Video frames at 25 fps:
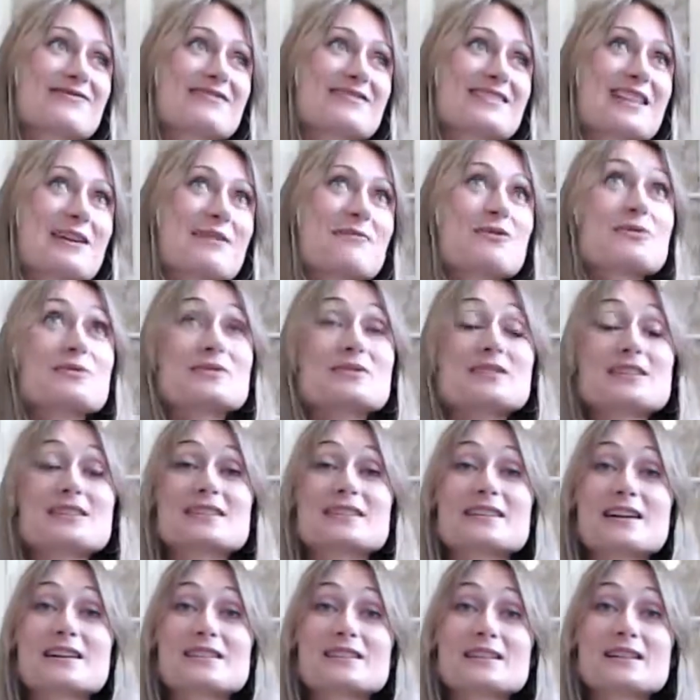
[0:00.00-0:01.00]
then we were
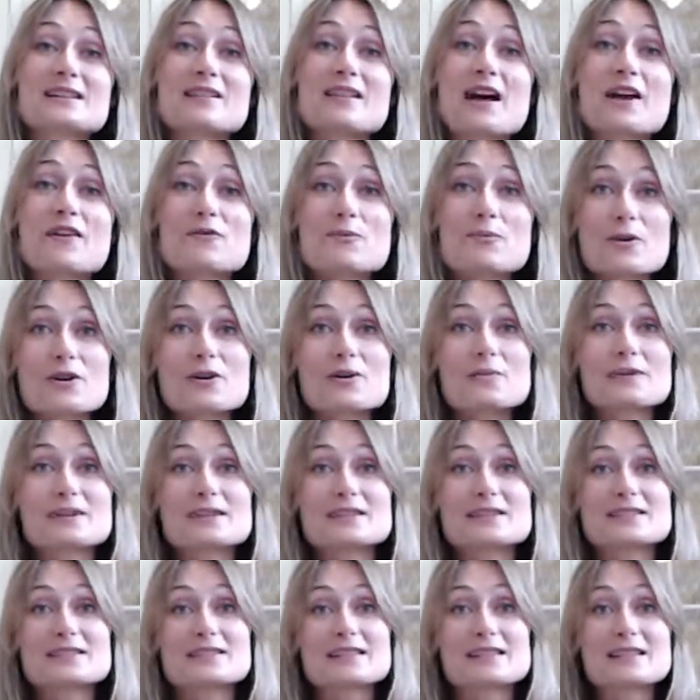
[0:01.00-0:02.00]
discussing life
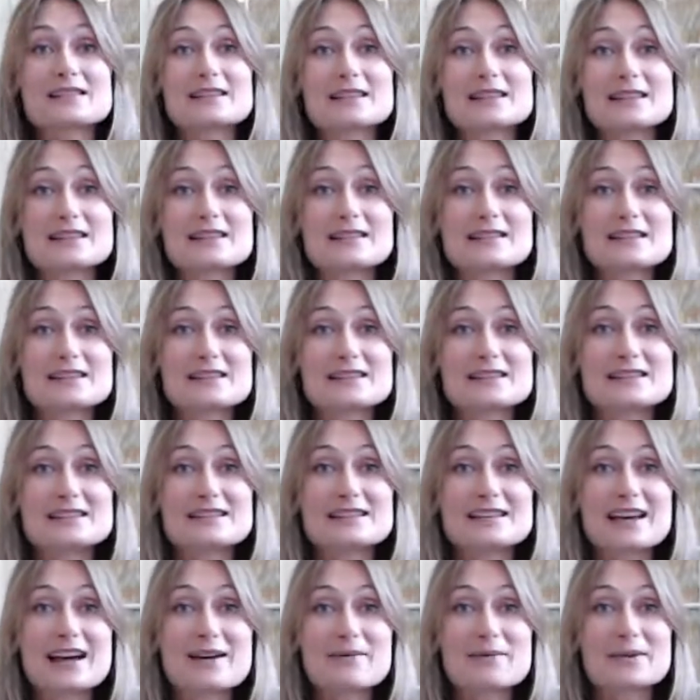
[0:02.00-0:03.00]
purpose, and I think that this is
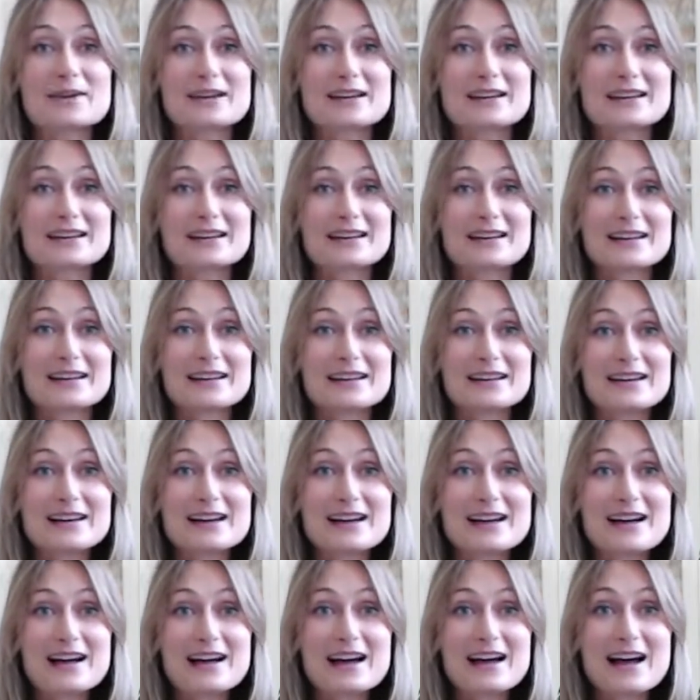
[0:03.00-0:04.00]
coming
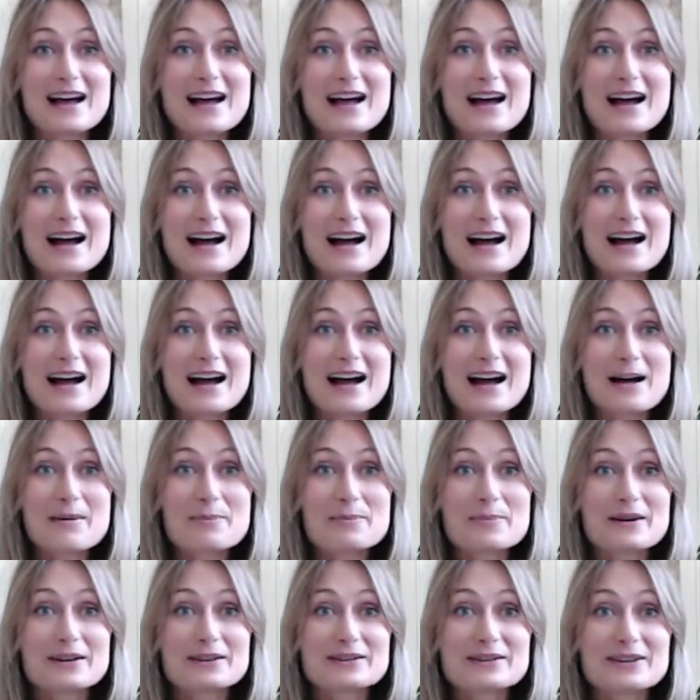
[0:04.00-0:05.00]
up
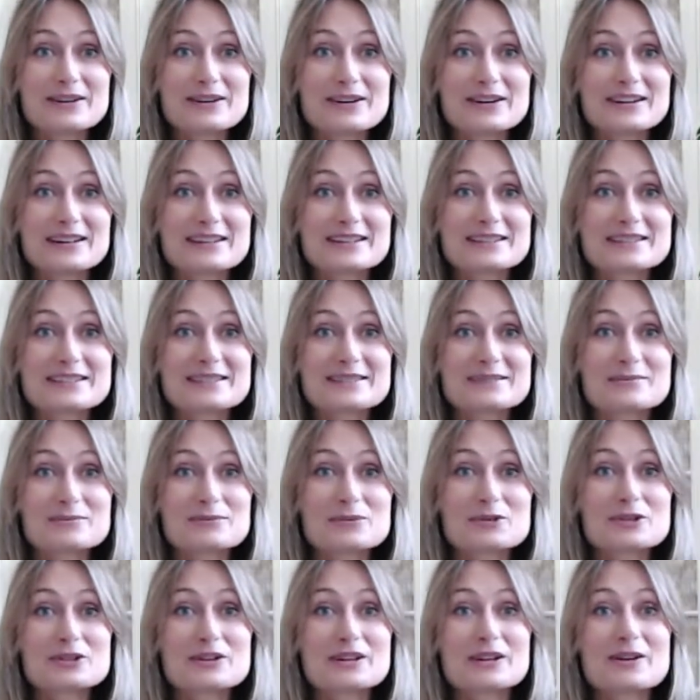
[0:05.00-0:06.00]
a lot.
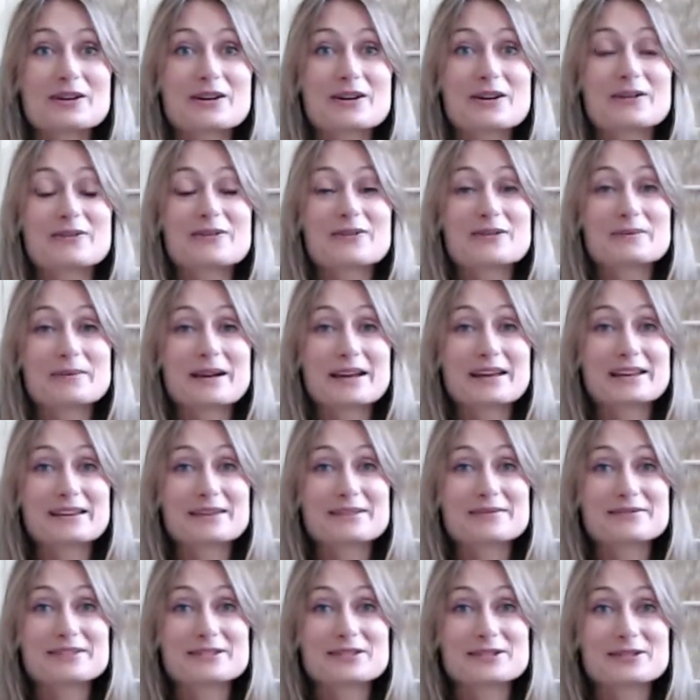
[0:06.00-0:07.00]
Morning coffee making
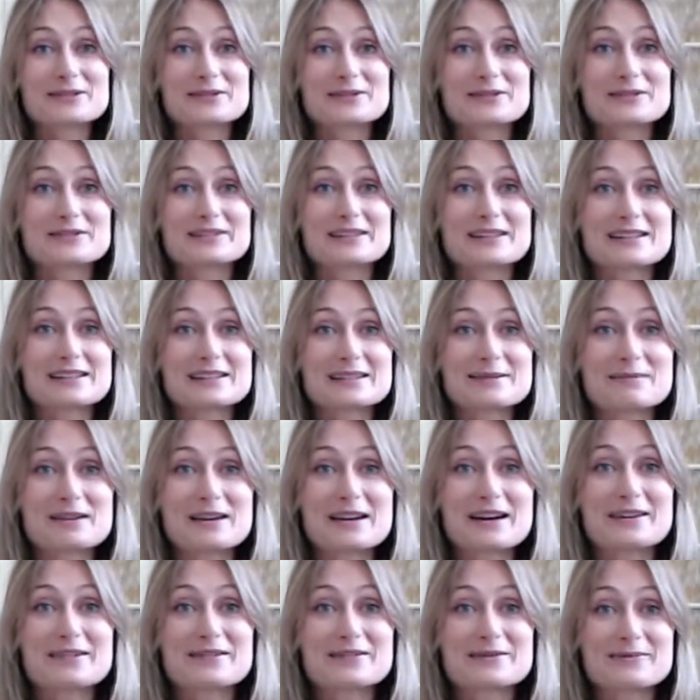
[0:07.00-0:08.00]
ritual gets me
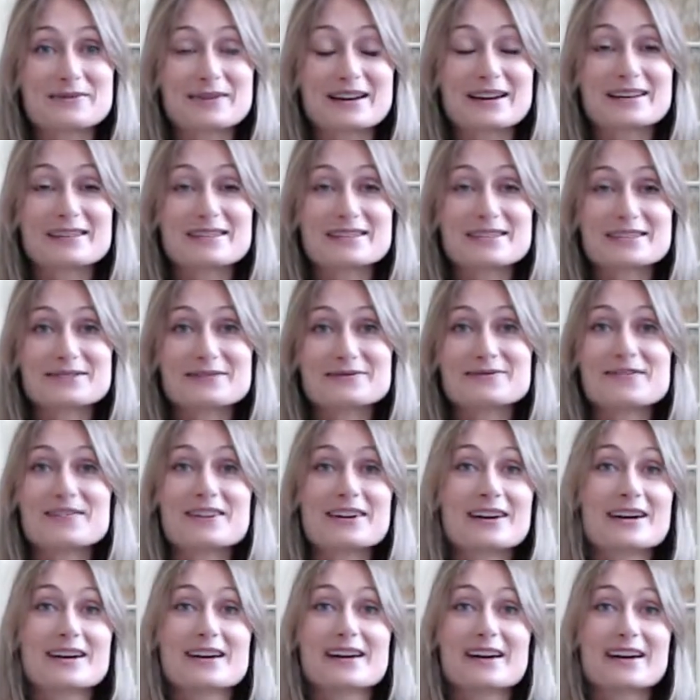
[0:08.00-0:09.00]
out of bed.
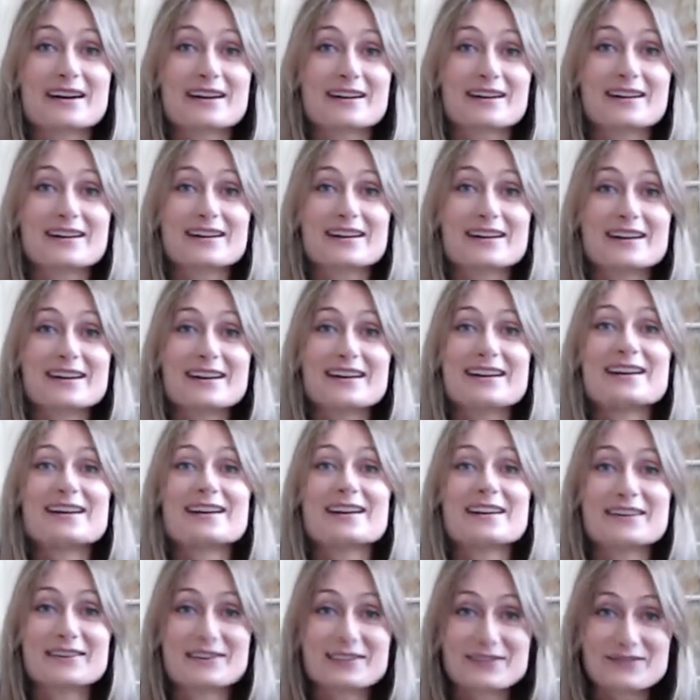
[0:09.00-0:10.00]
Okay,
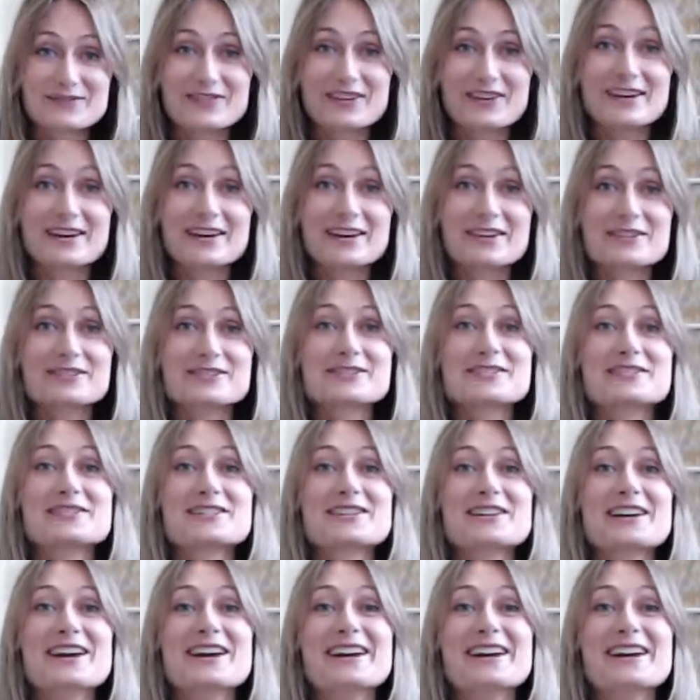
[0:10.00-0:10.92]
very good.